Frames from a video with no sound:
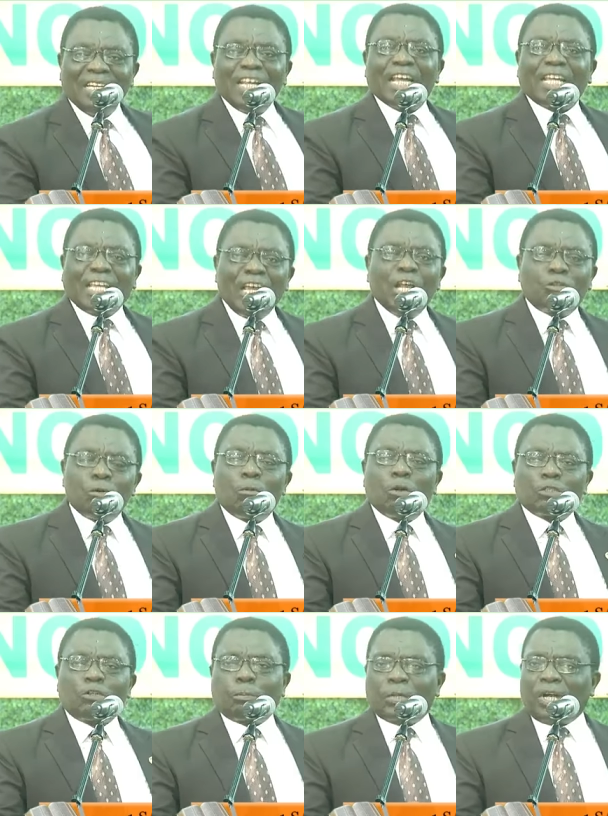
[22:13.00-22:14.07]
The king too
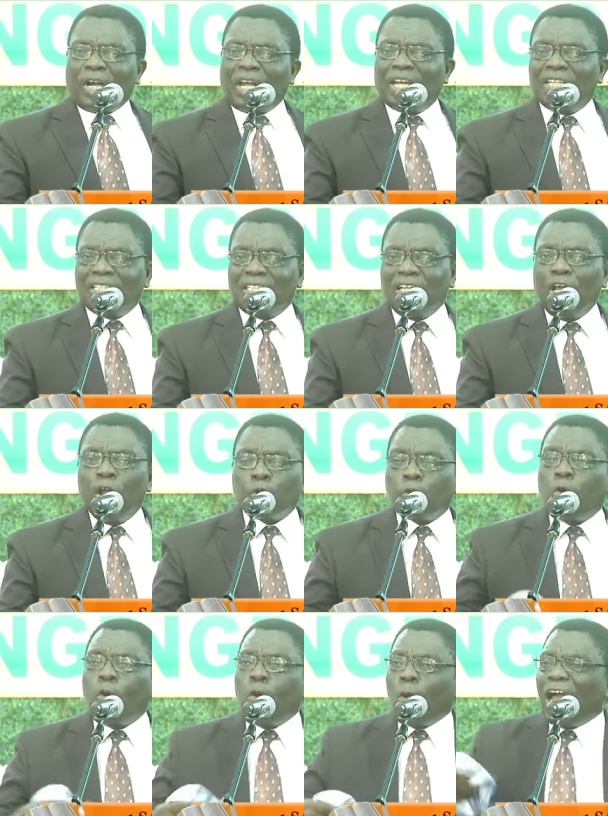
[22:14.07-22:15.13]
was surprised.
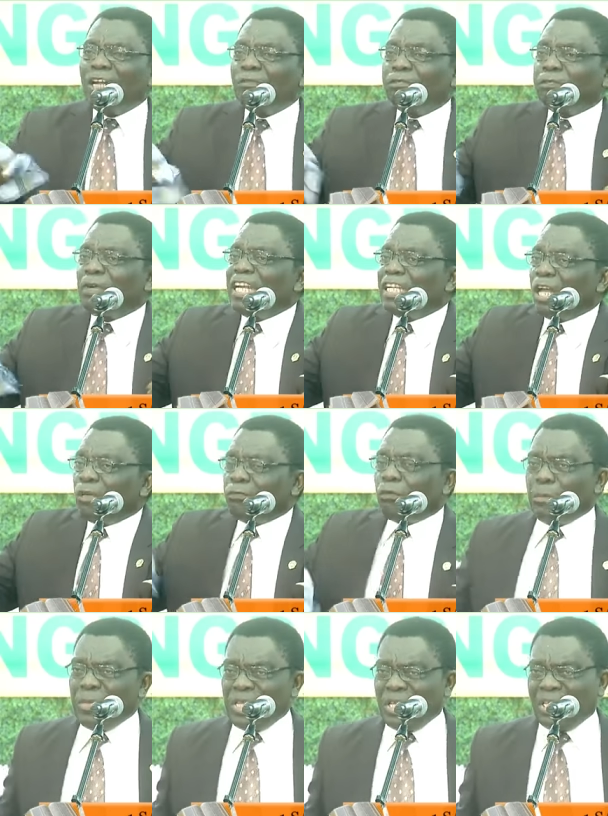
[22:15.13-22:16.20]
Go and find out
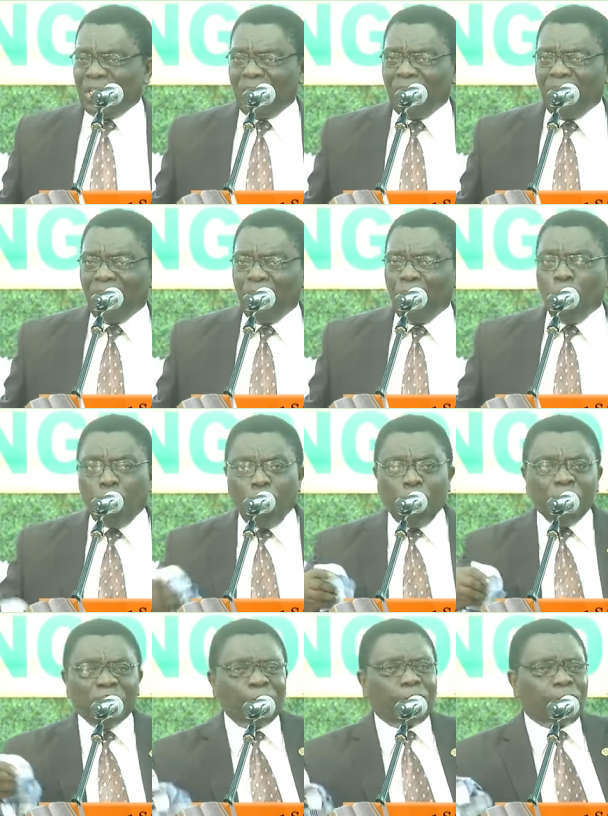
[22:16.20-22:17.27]
for me
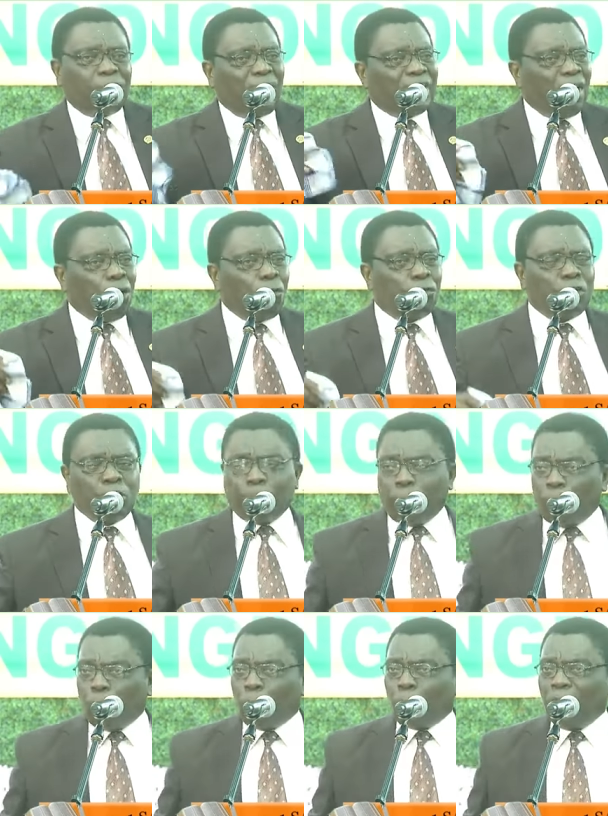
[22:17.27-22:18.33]
who is the father of this
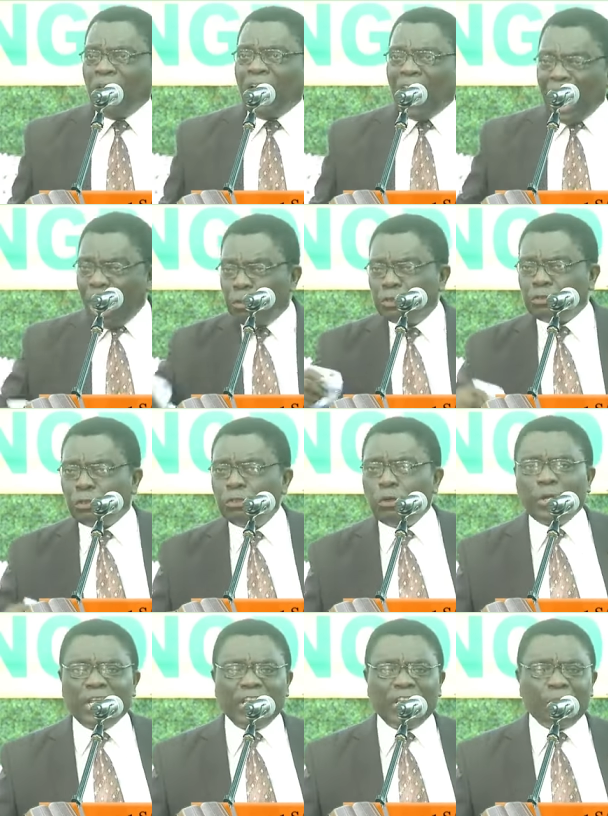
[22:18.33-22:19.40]
boy. I want to
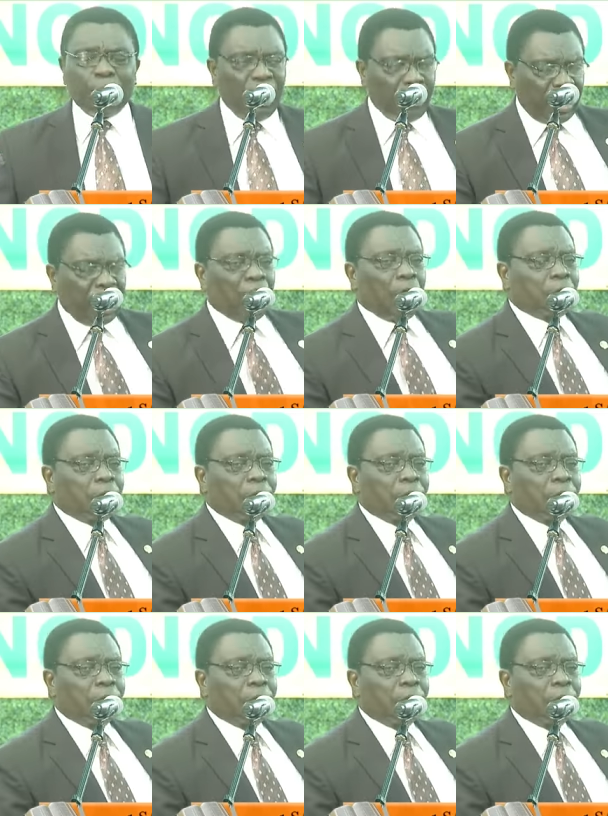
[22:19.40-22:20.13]
know him. Read on.